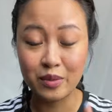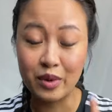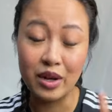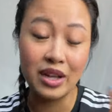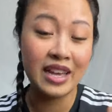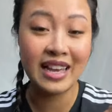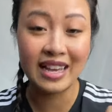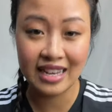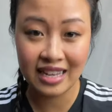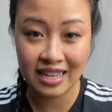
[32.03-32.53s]
well,
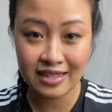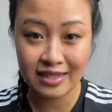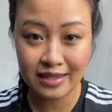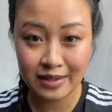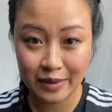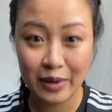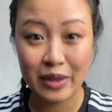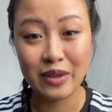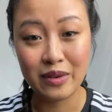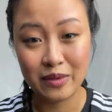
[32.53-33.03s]
hickeys.
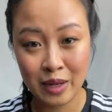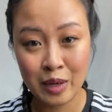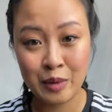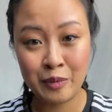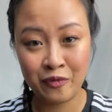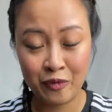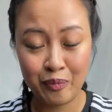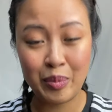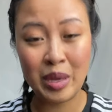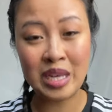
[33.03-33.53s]
It
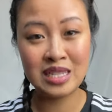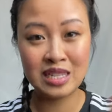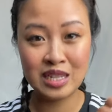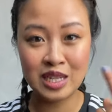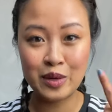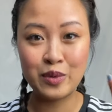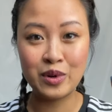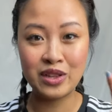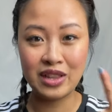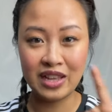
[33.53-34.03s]

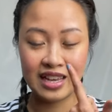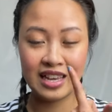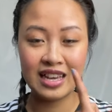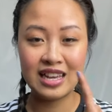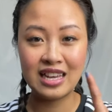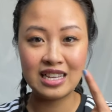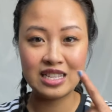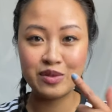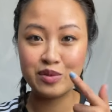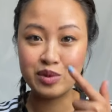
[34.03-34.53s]
basically were like
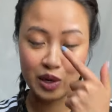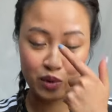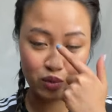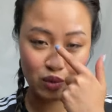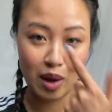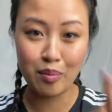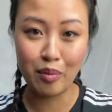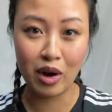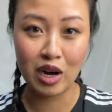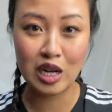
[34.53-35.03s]
hickeys. It was like
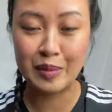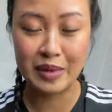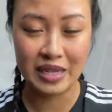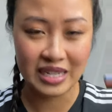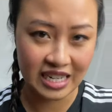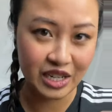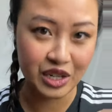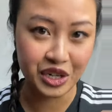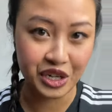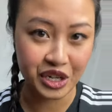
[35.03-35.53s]
red marks, but it didn't